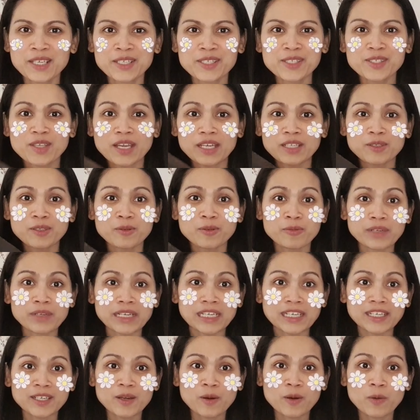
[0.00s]
So I don't
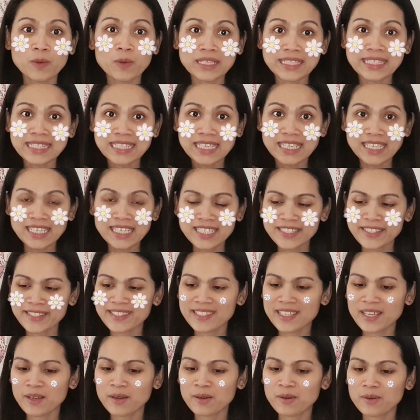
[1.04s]
really know what's in it.
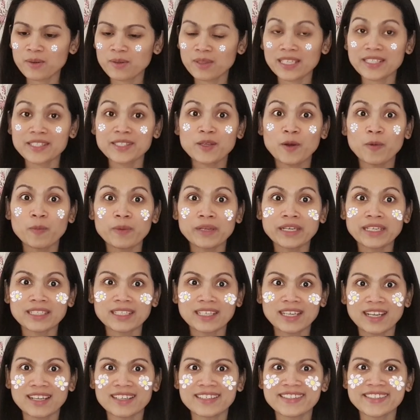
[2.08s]
So let's open it
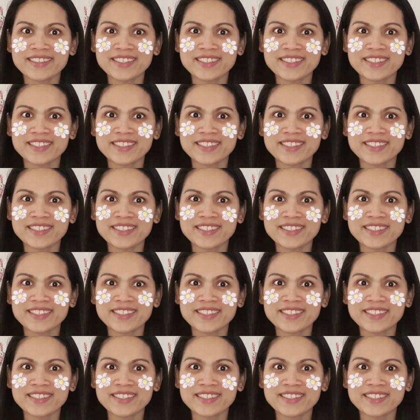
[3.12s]
guys.